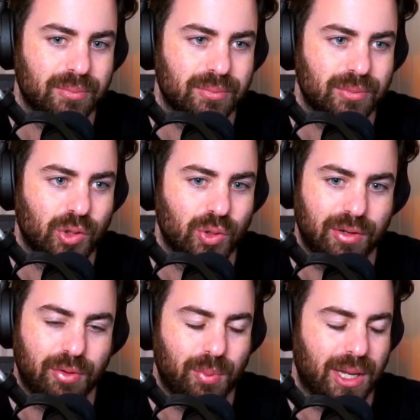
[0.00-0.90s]
Could
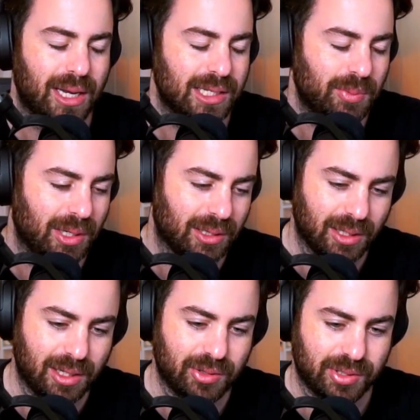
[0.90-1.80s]
even be an SP Late
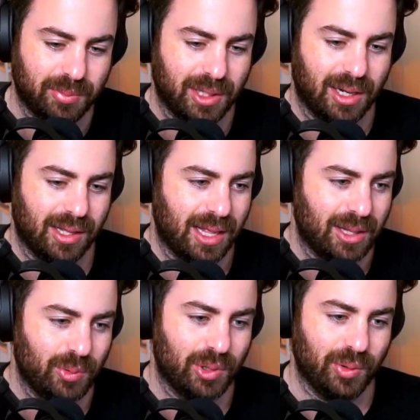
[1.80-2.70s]
Night or something like
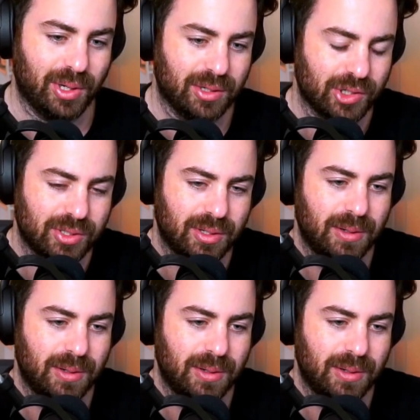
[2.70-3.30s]
that, where you can just